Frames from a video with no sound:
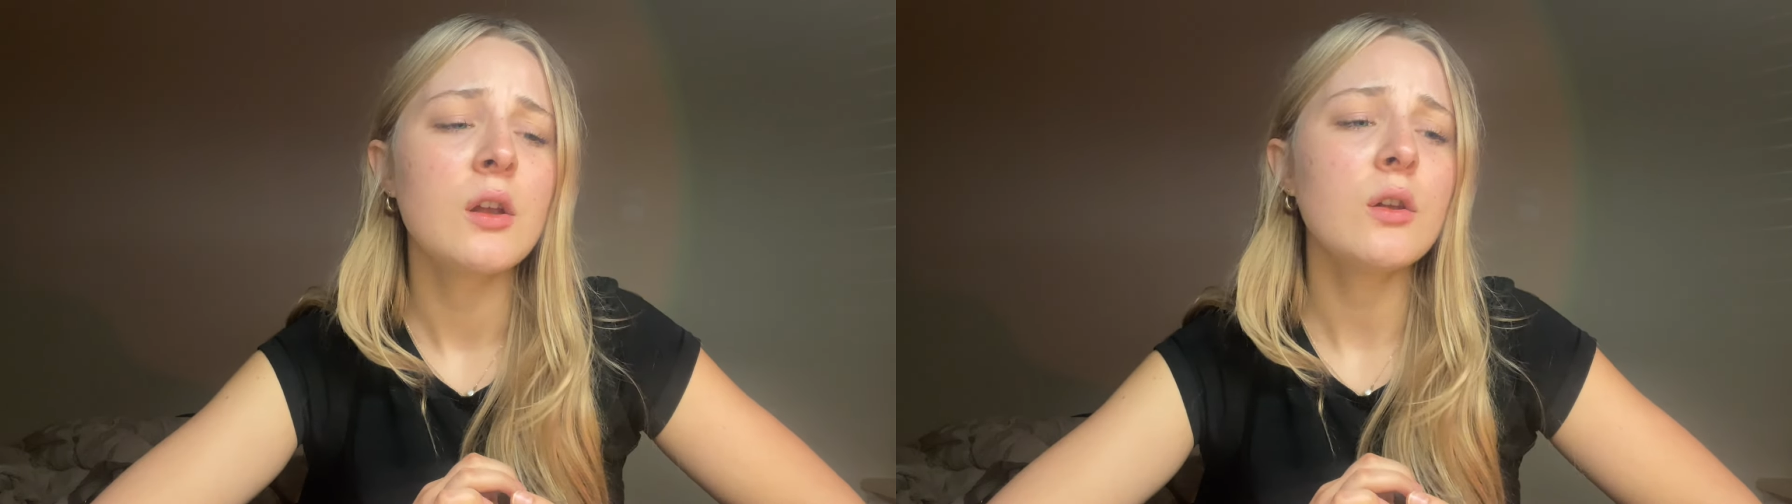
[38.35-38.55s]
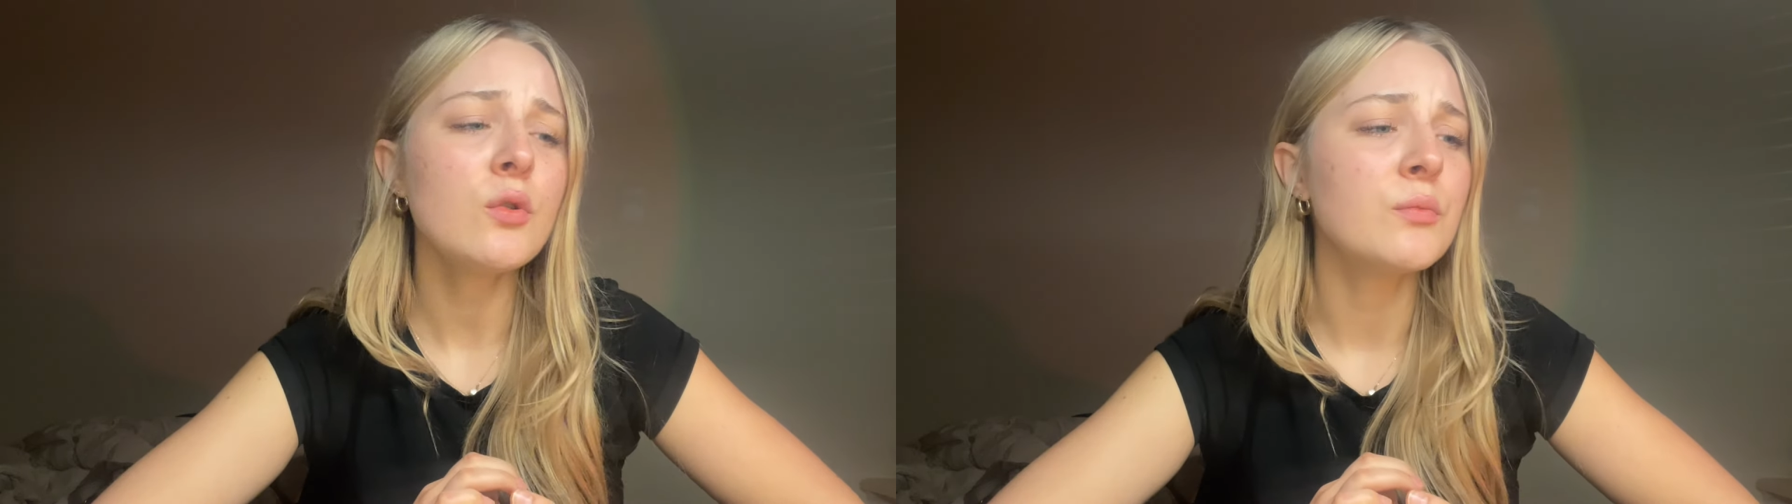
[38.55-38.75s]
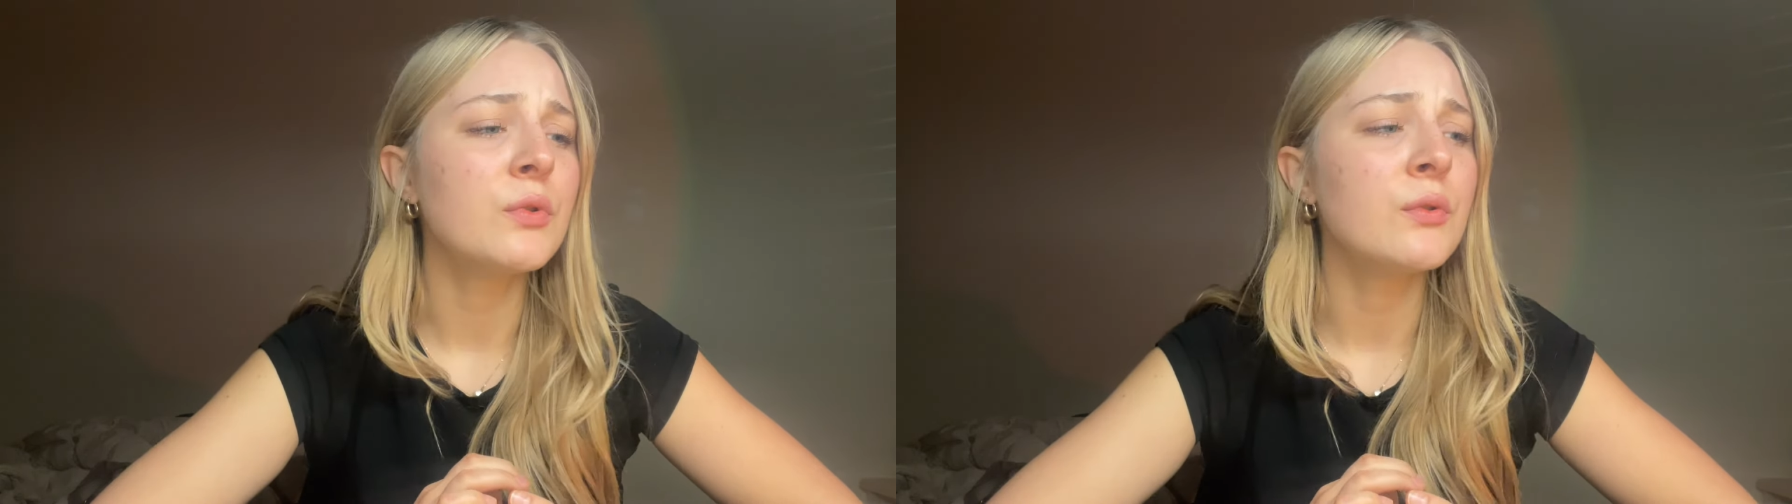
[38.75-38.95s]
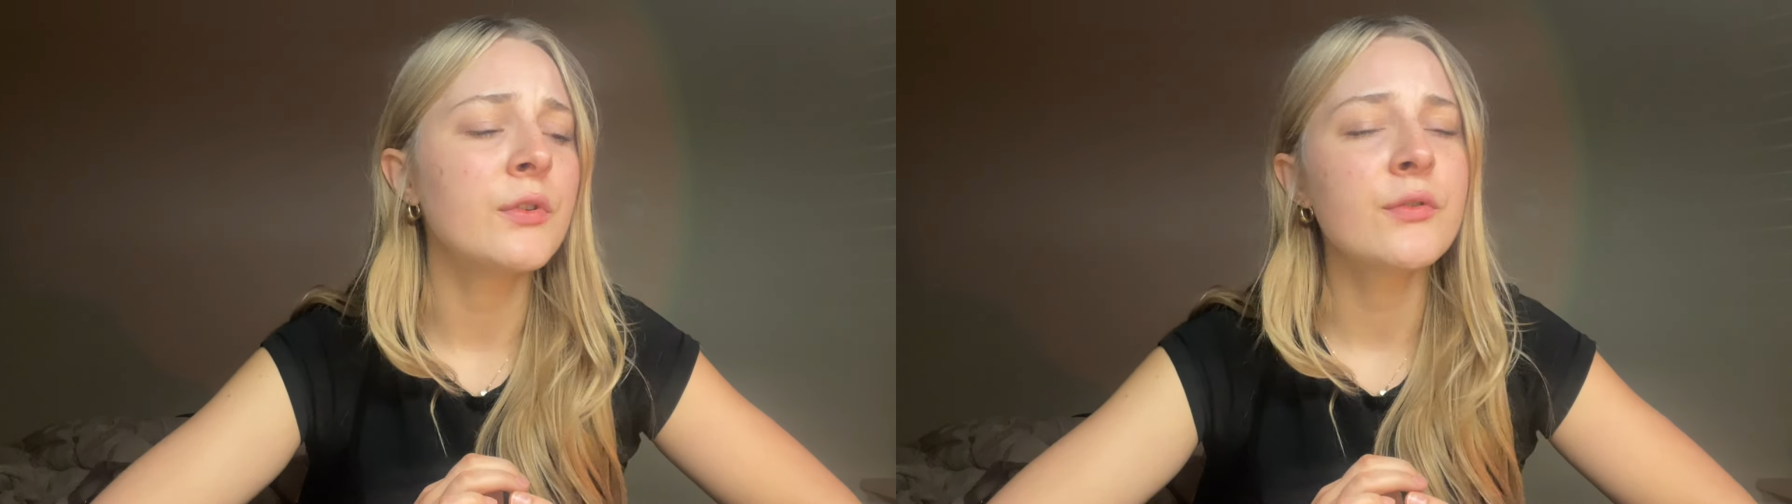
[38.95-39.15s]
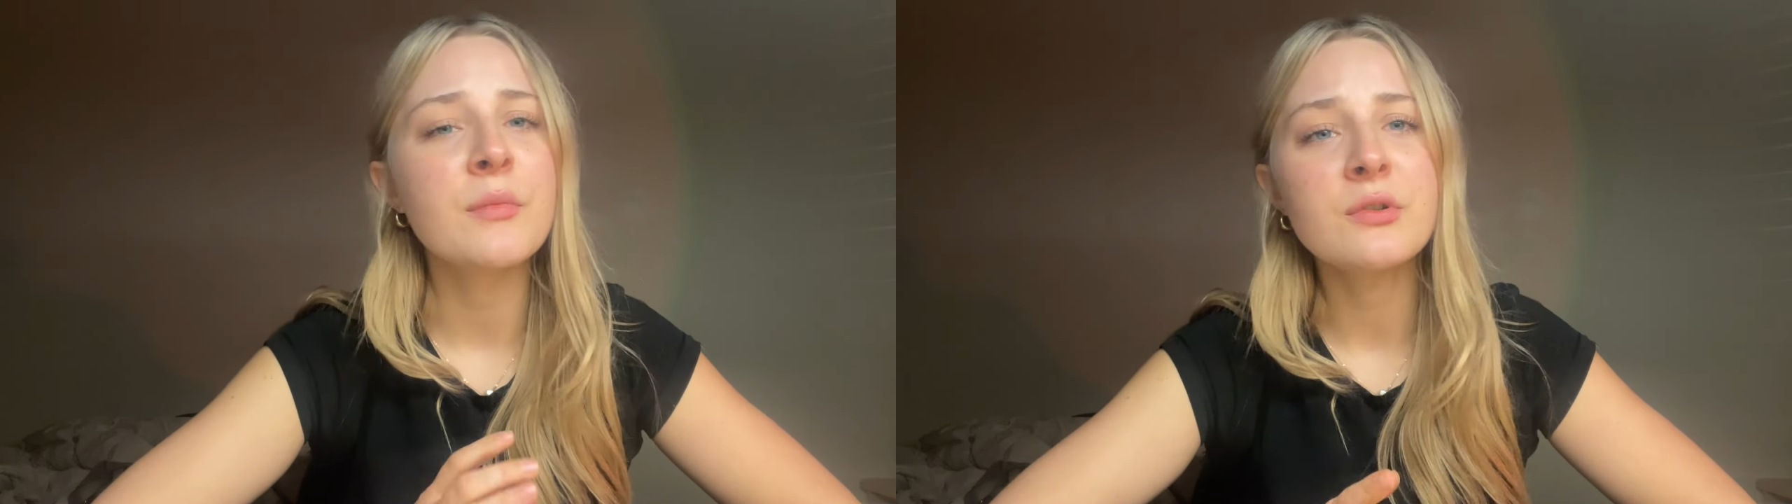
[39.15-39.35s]
low mood,
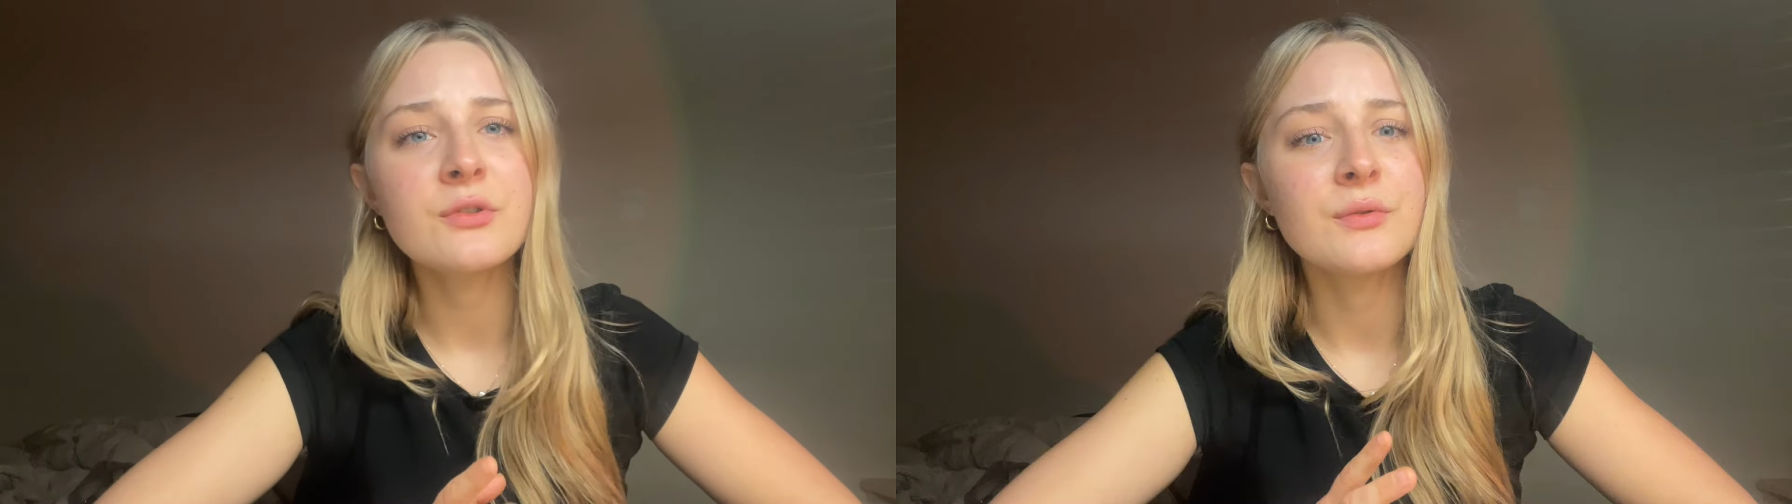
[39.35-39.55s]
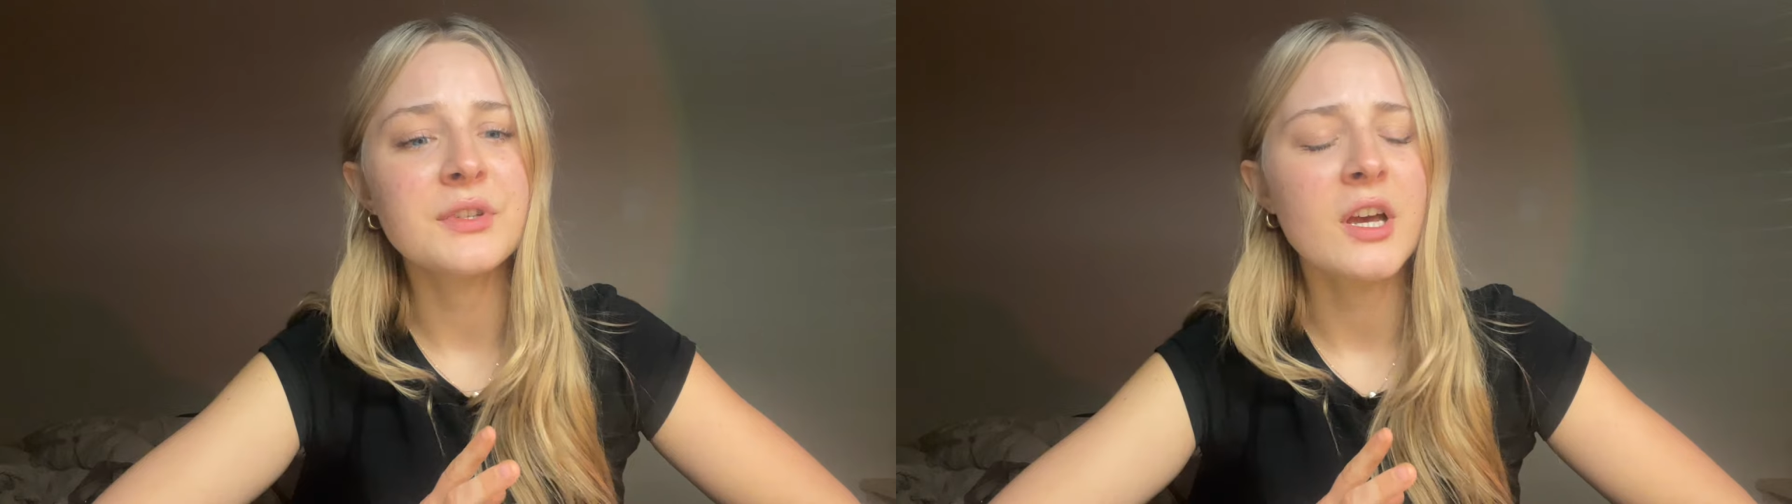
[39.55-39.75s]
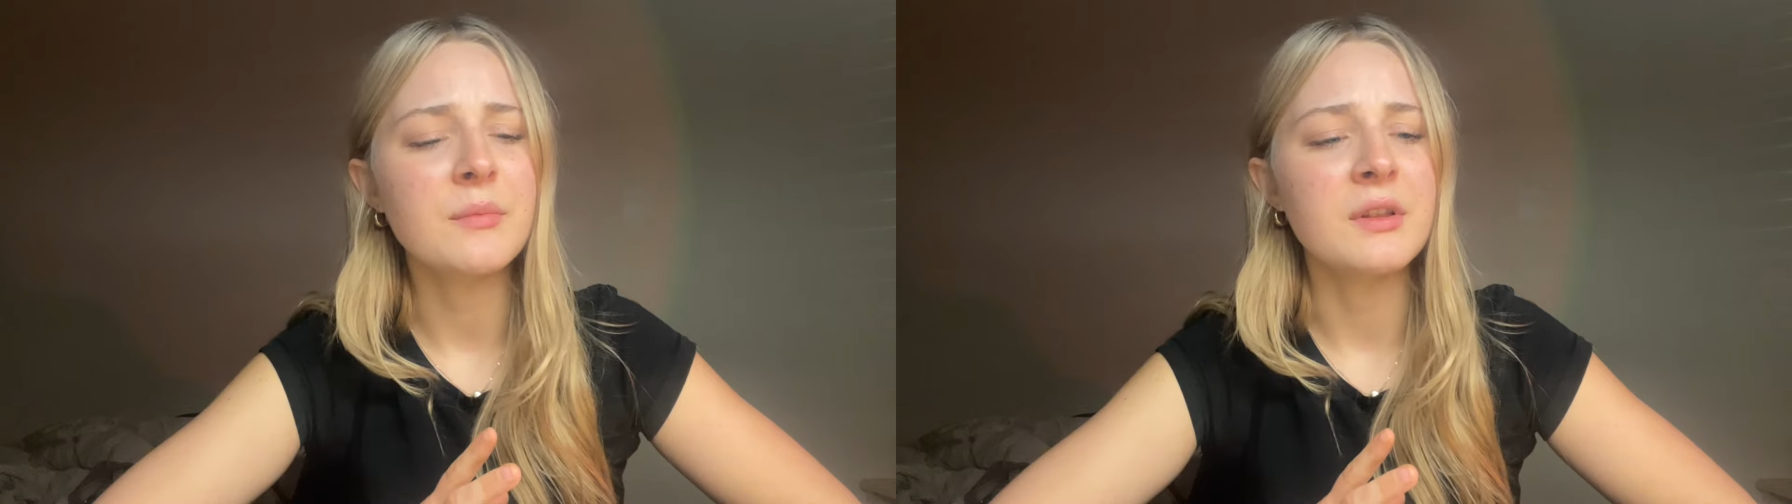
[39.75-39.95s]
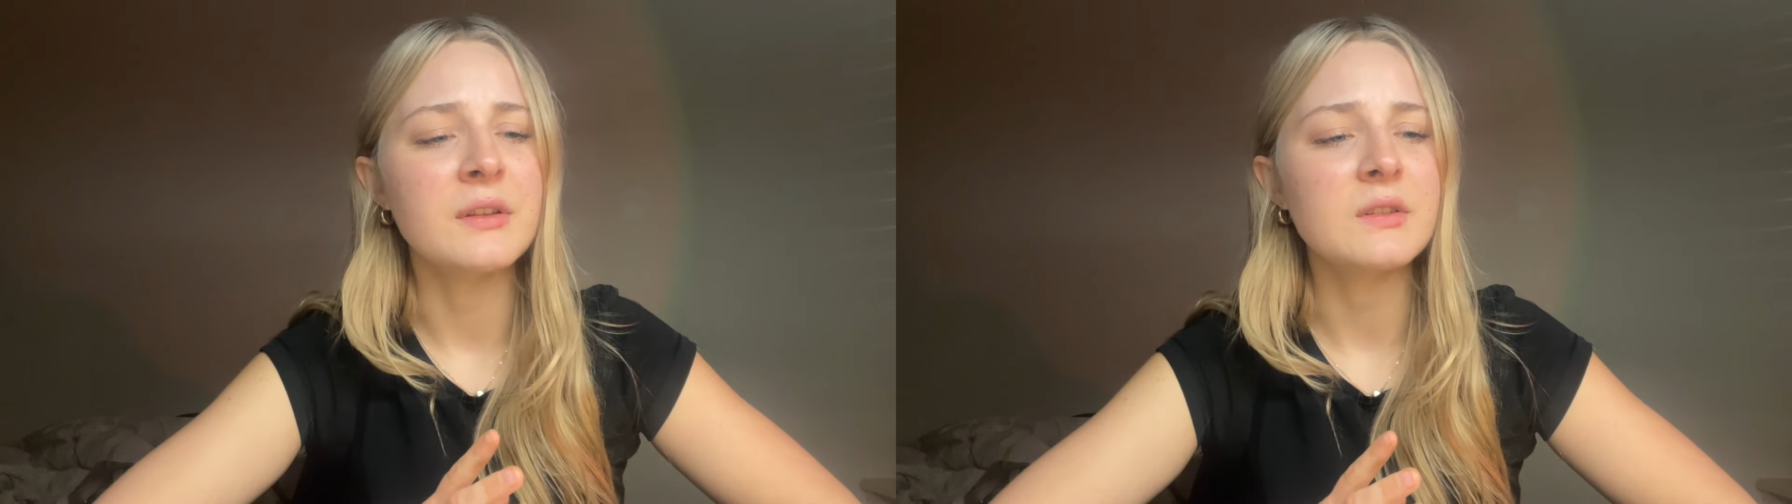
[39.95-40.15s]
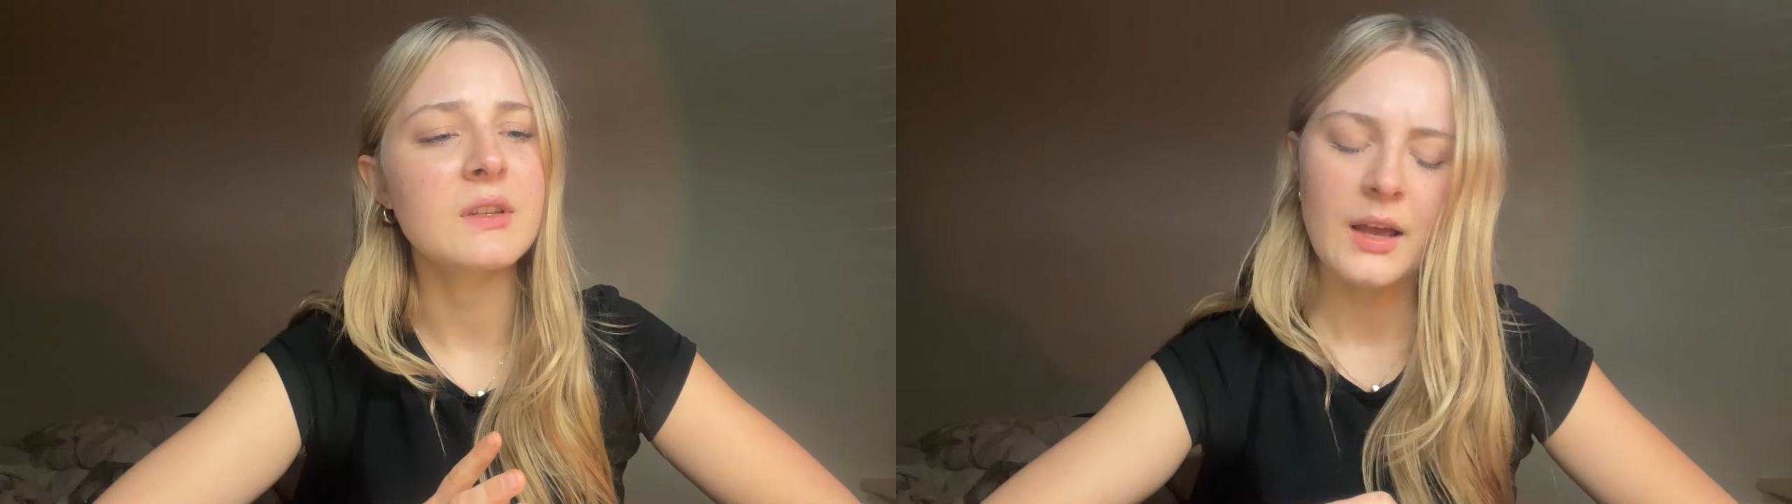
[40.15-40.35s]
of emotional
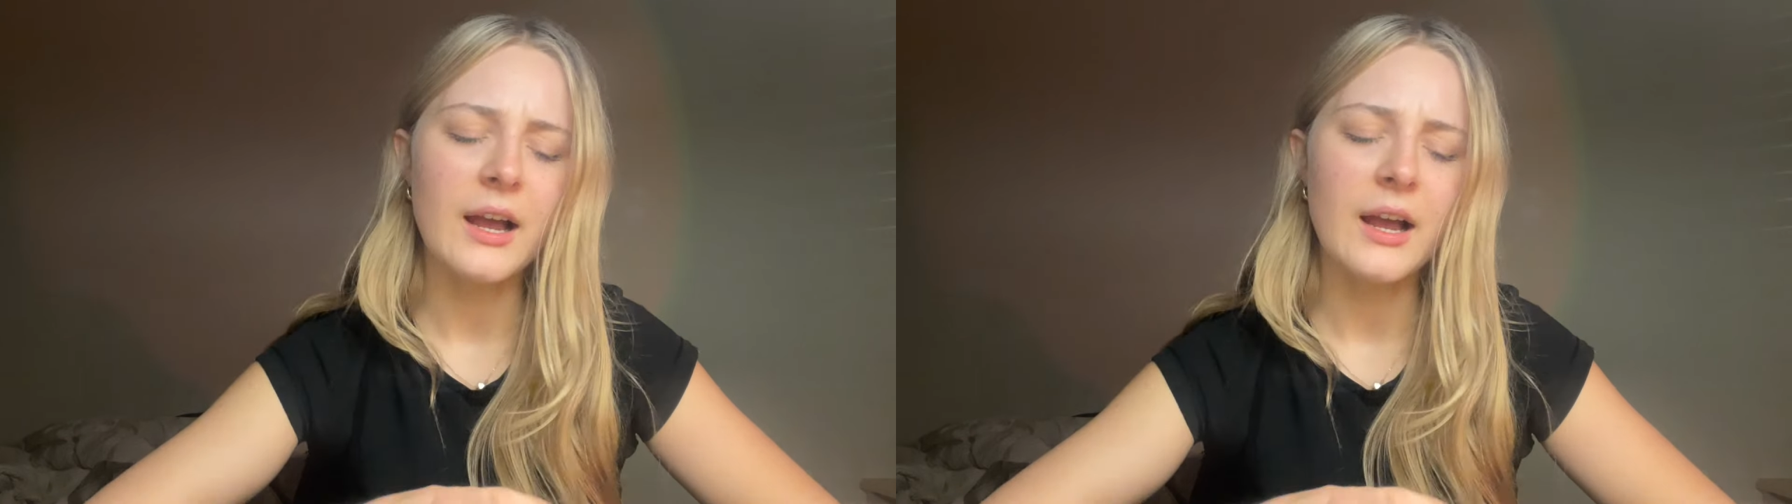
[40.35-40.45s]
turbulence,